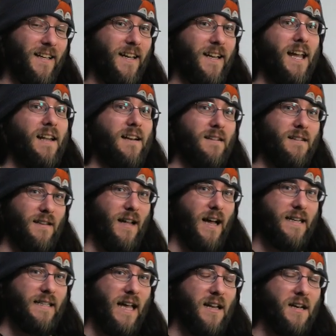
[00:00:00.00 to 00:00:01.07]
Again,
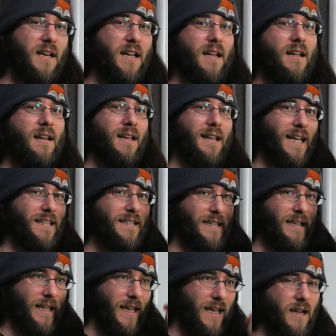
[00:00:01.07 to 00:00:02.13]
identity. It's
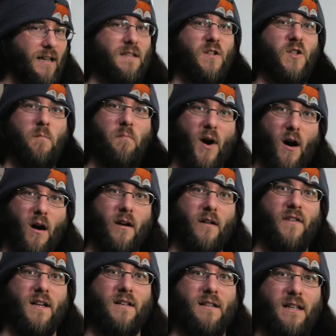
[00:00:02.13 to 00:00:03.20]
in us. It's a part
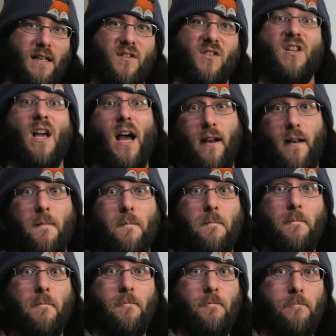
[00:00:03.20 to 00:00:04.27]
of us inside.
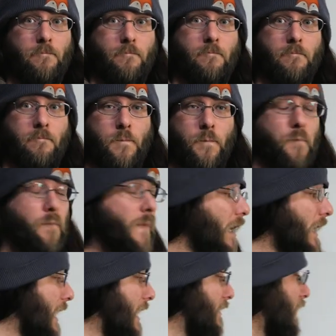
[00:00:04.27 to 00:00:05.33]

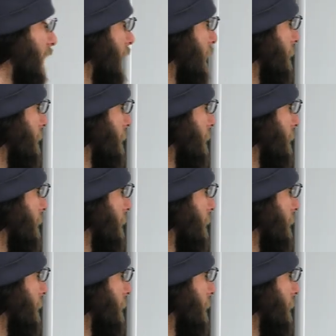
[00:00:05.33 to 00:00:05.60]
Gleva.